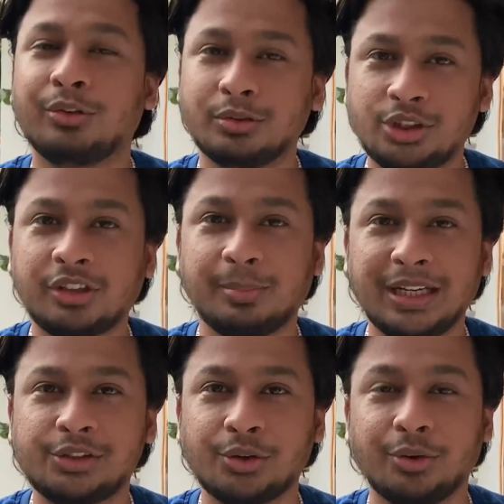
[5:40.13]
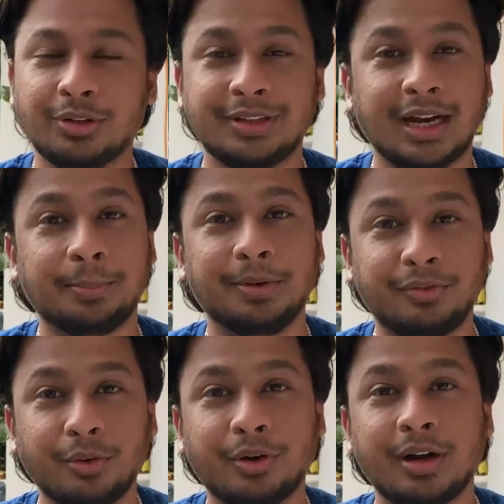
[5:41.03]
So just make sure that
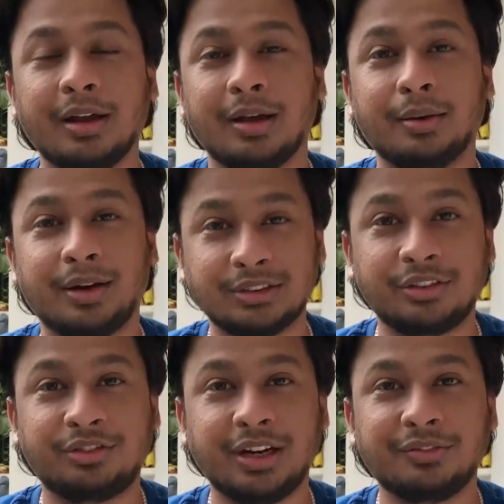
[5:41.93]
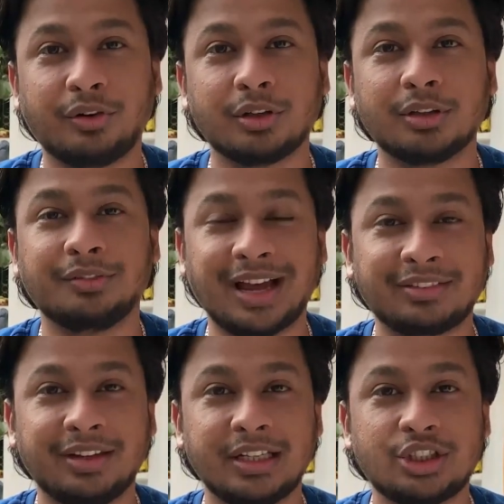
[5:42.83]
before registering for the
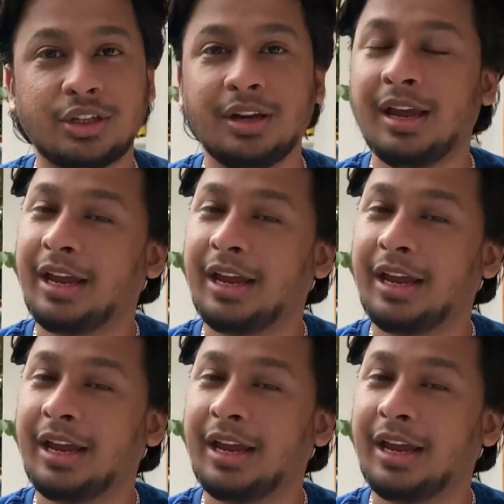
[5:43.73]
vaccination,